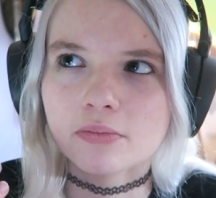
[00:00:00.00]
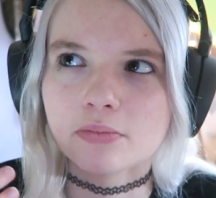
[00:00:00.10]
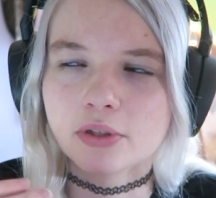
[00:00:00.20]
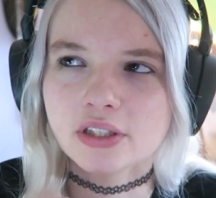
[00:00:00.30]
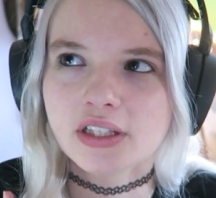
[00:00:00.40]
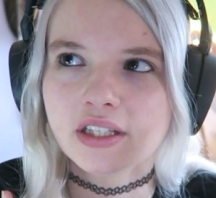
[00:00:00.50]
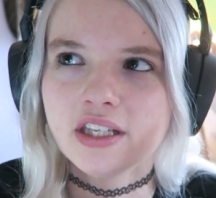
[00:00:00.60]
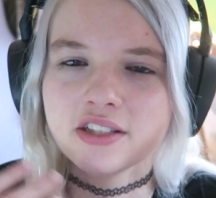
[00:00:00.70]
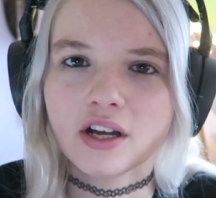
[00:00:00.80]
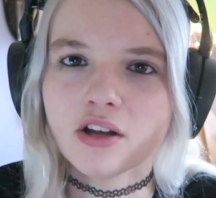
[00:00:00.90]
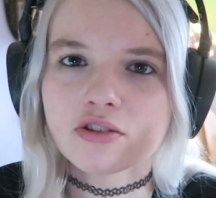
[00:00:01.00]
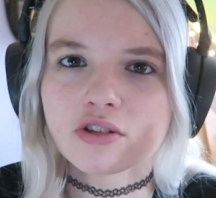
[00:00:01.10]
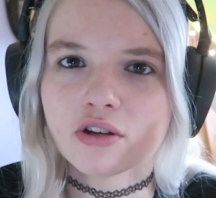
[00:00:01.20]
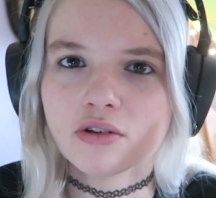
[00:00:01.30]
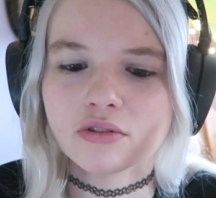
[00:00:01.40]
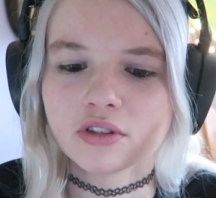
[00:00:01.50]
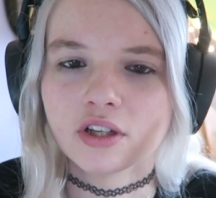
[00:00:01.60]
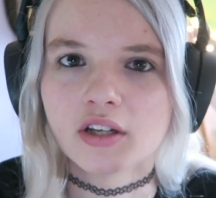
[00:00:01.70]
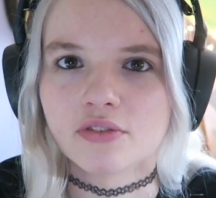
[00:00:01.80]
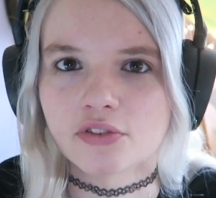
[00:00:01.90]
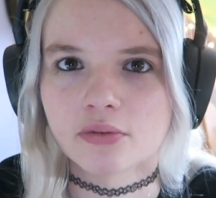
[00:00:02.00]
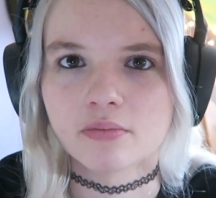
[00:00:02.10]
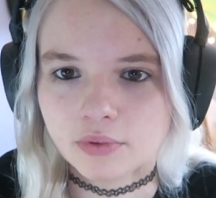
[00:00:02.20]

but he's also none of them.